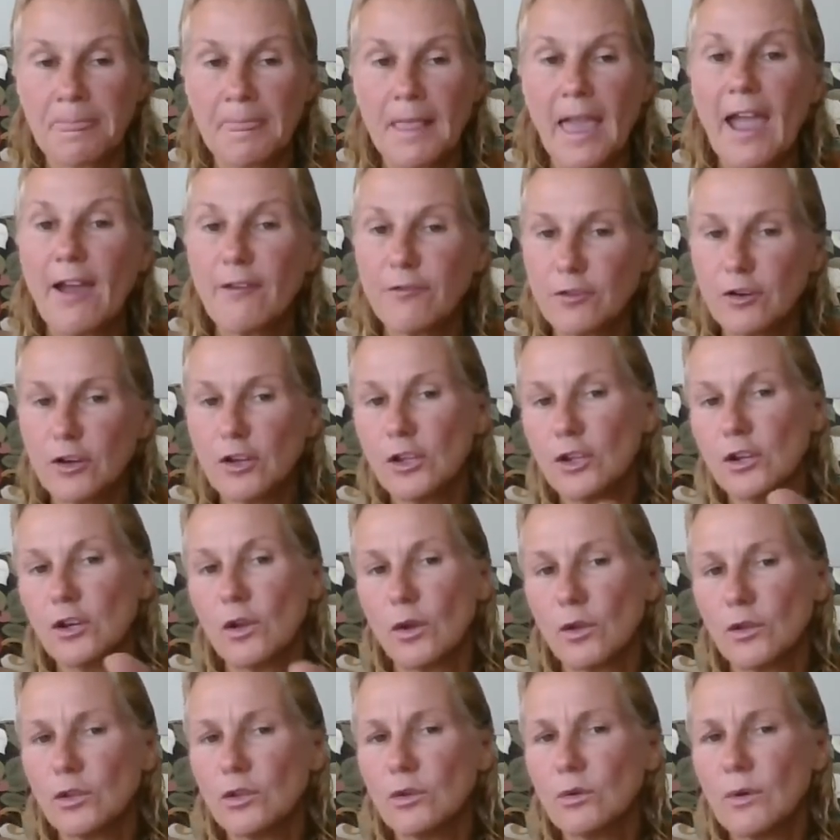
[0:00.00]
After, you know,
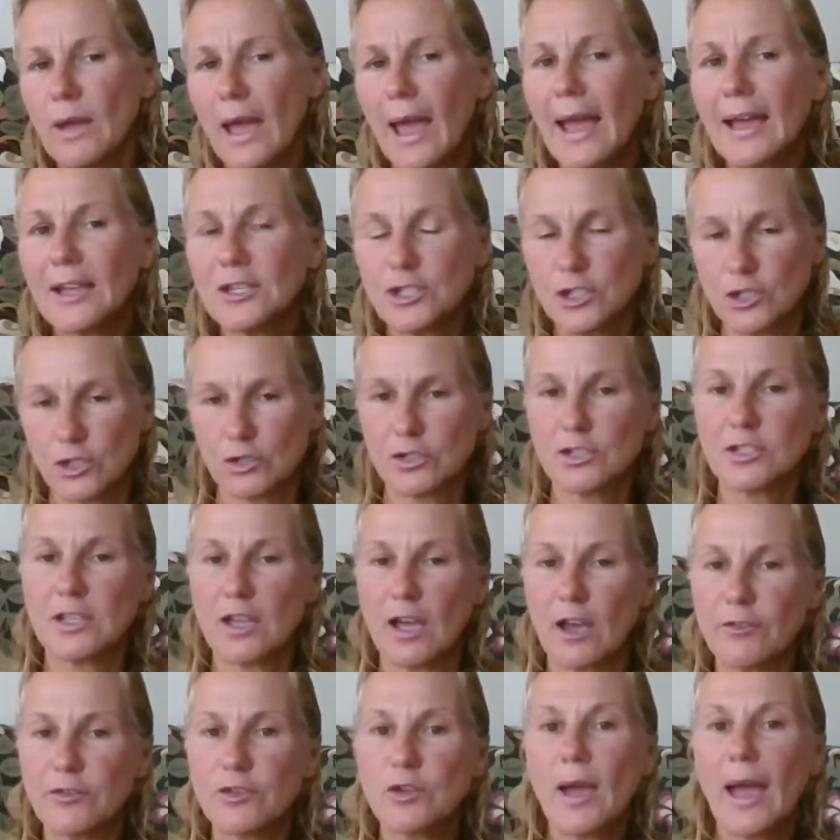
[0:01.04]
you ask
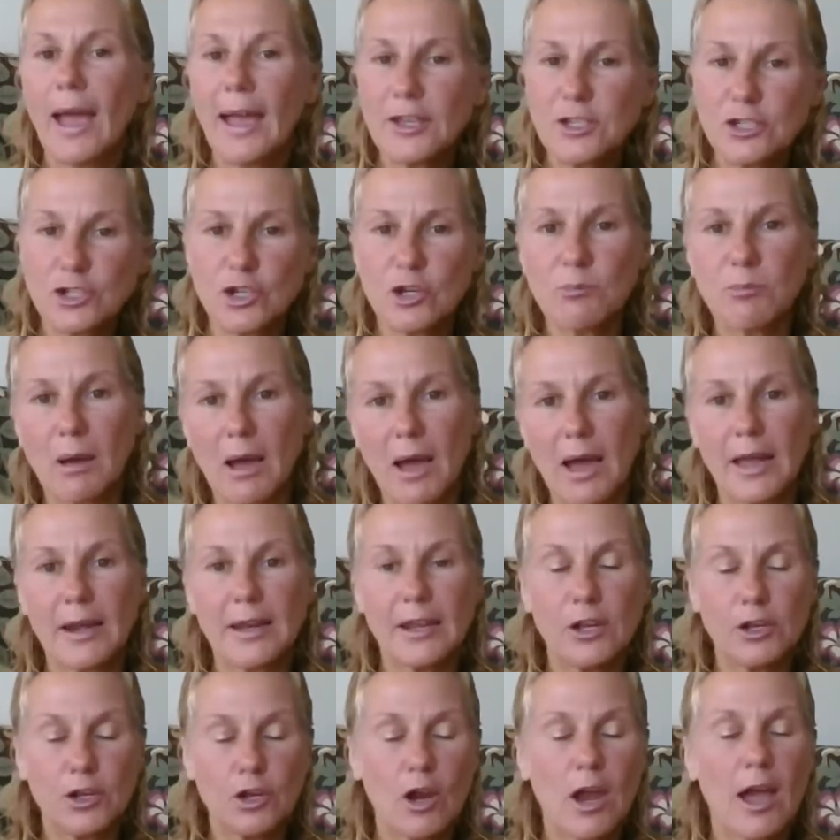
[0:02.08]
yourself, you ask your
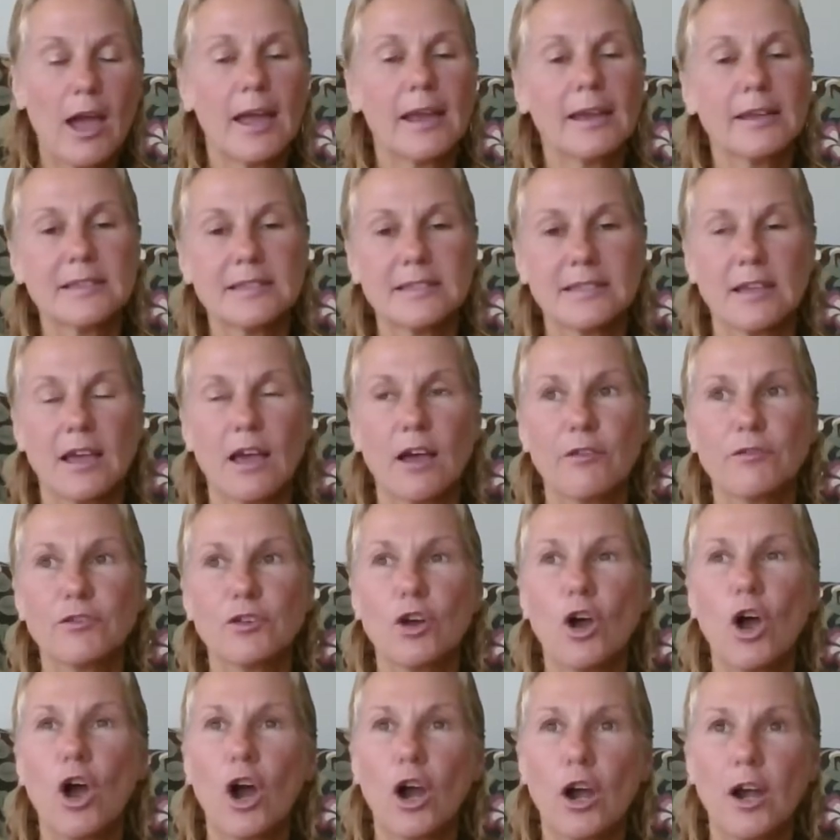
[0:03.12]
body and your highest self,
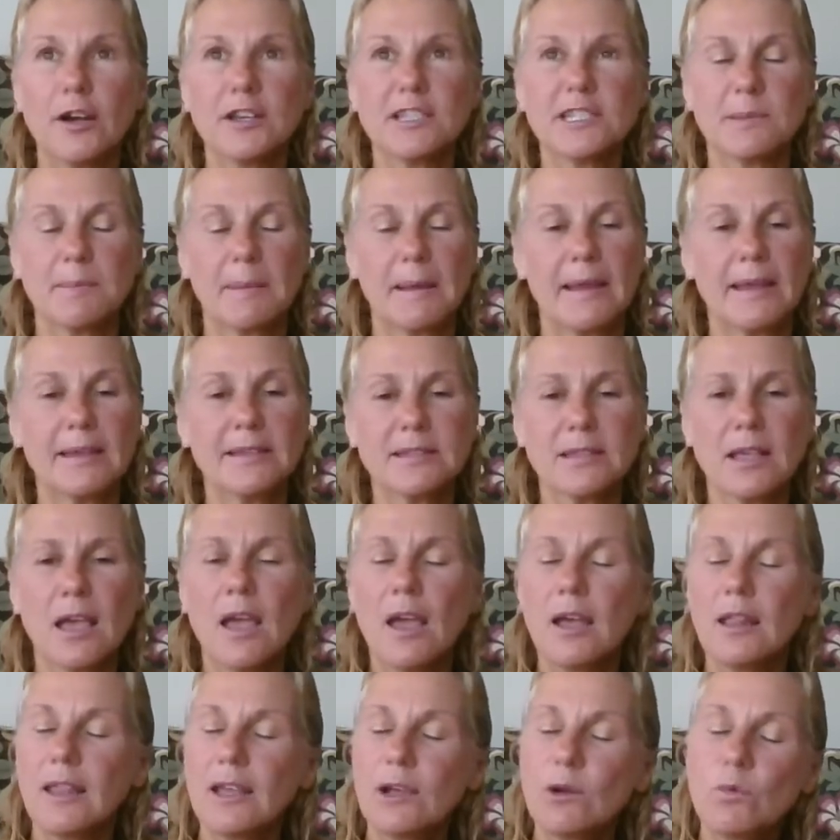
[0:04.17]
your heart space,
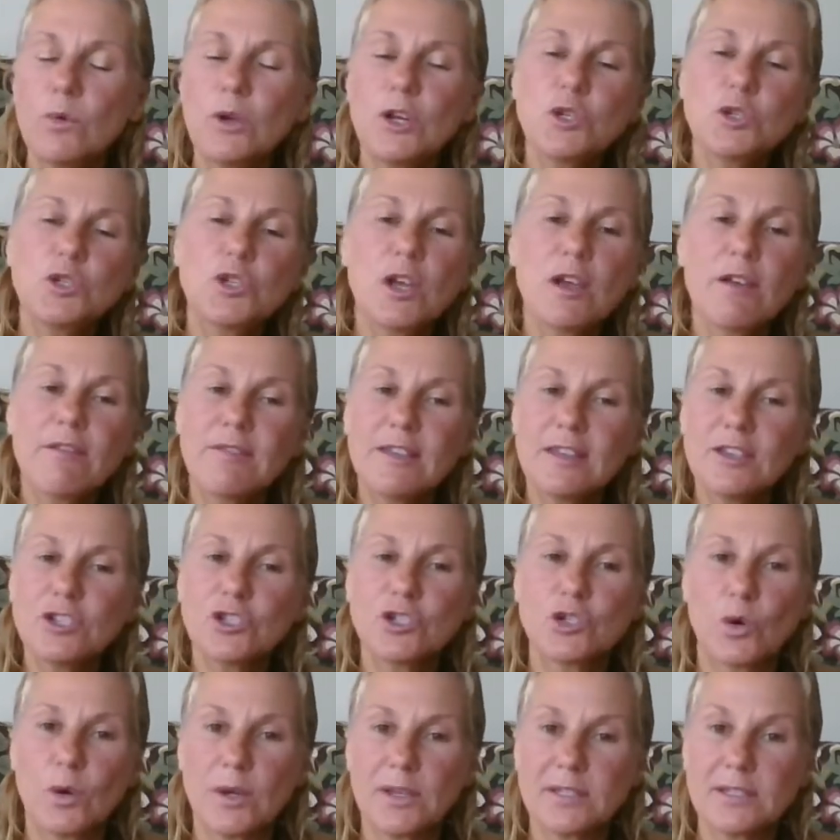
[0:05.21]
like which of these
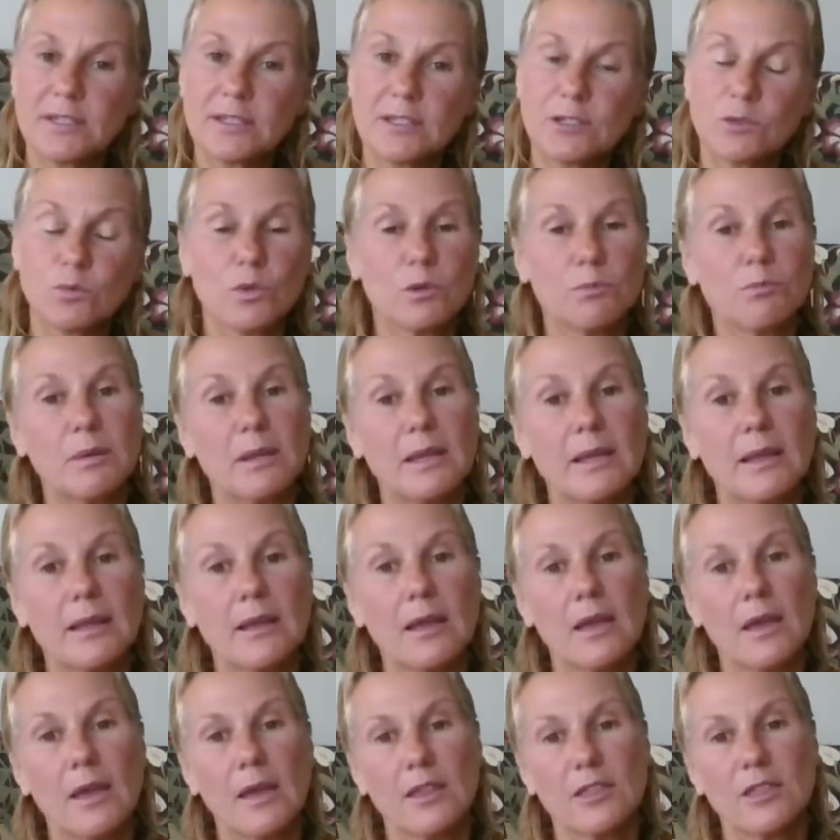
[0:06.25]
choices would be
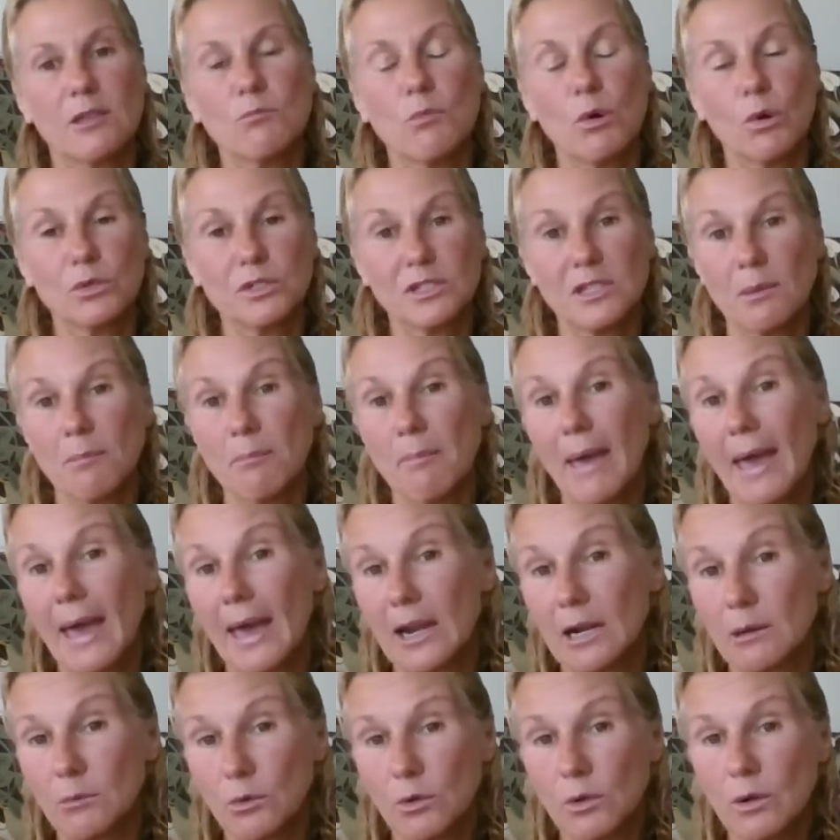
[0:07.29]
the most
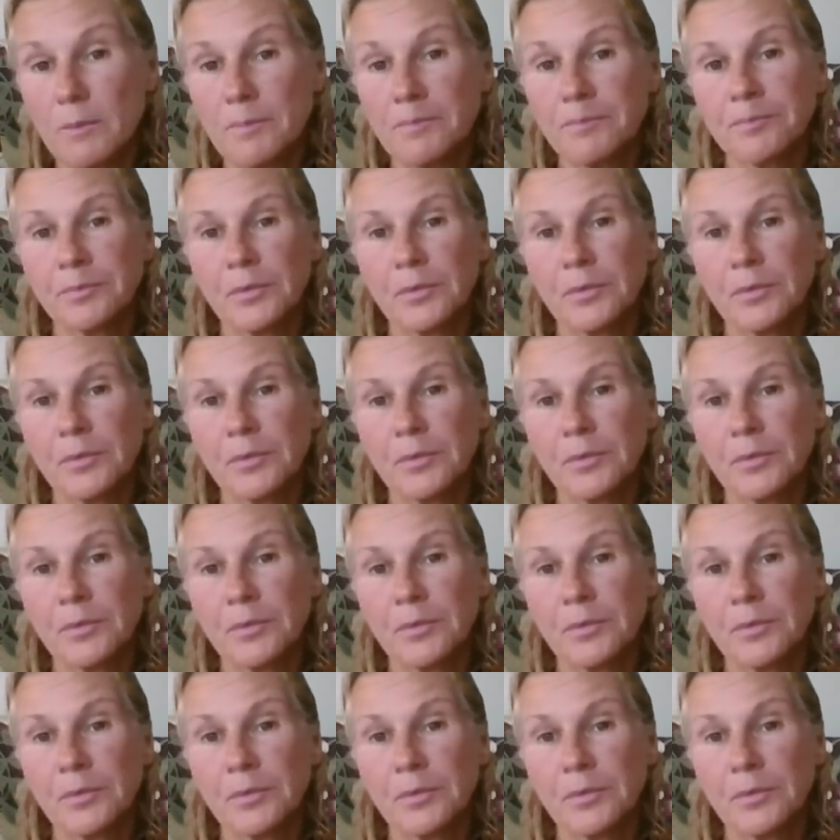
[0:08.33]
compatible,